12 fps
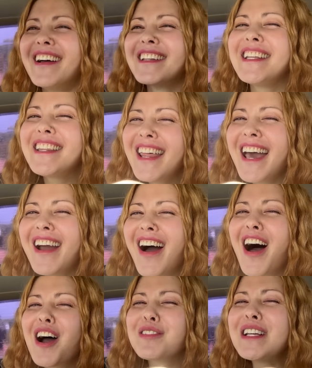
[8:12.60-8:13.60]
Did they
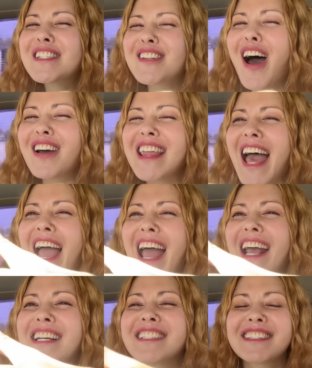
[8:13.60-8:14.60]
uh, restock the
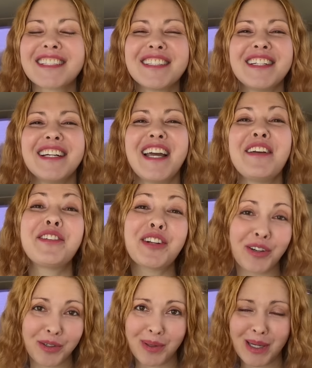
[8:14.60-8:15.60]
eggs? If you
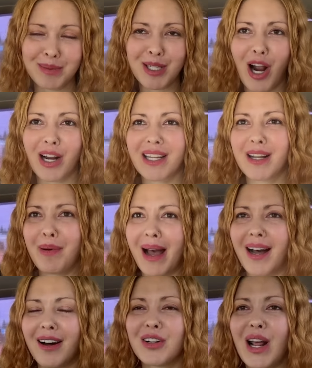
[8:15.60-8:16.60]
don't know what I'm talking
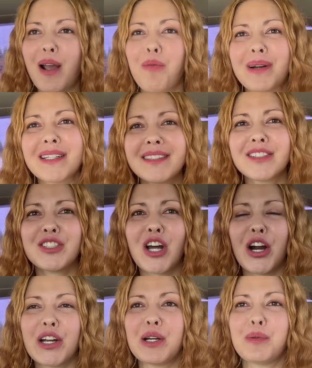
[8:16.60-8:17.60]
about, I went into
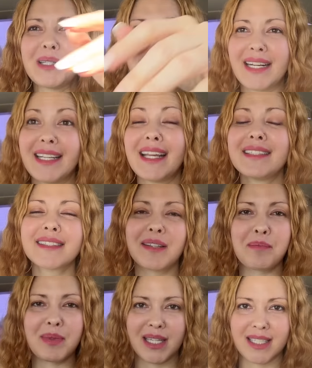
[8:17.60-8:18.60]
Target one day to get
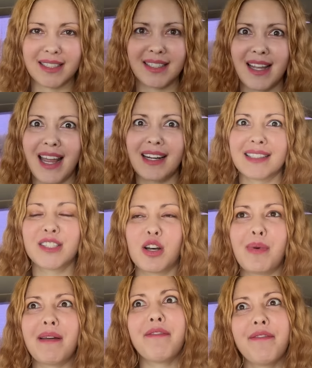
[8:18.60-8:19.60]
something and I saw
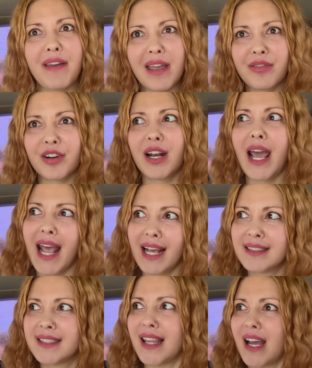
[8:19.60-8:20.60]
my favorite
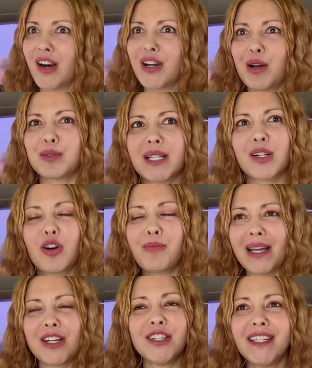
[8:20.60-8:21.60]
eggs there and I was like, oh
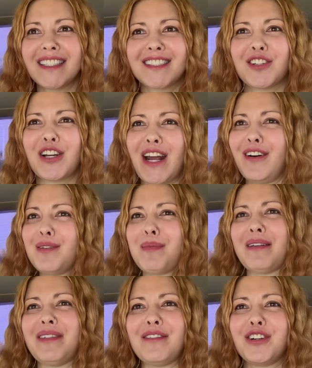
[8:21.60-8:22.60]
my goodness, they're carrying
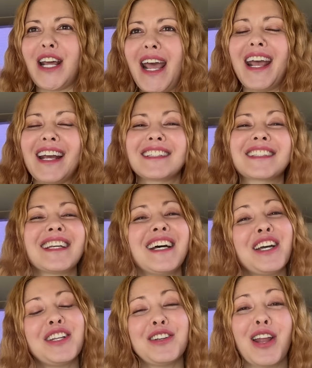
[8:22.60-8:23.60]
my favorite eggs.
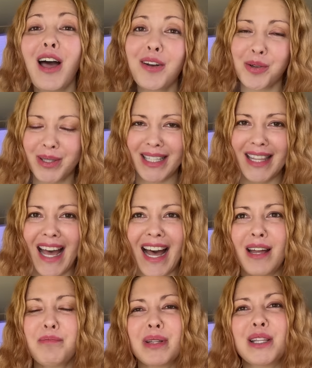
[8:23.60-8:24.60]
Not only
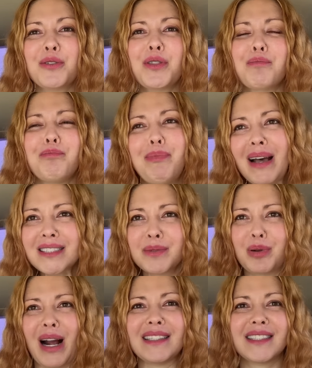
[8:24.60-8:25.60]
that, but they were the best
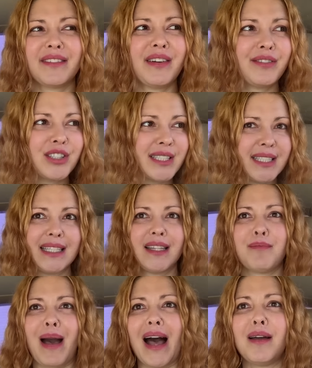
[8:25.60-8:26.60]
price I've ever seen
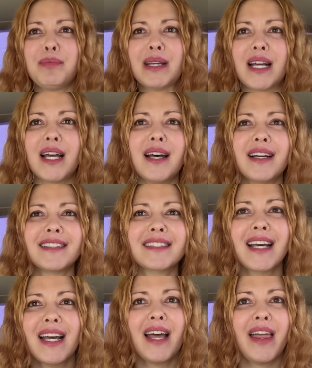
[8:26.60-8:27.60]
them at because
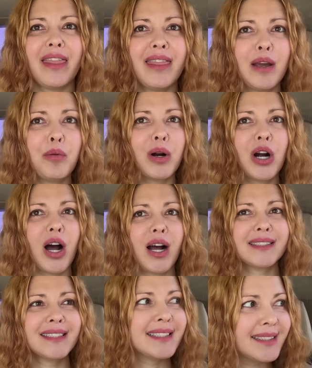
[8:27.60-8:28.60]
they were
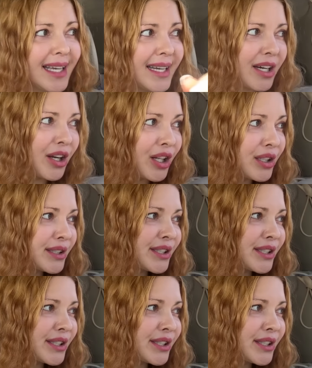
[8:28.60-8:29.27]
on sale.